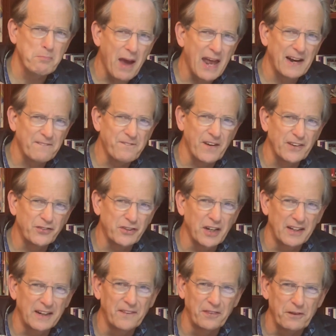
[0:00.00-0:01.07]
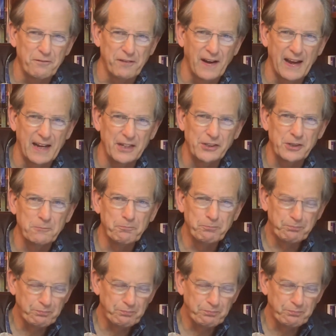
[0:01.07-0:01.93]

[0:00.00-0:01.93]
manifested in the flesh.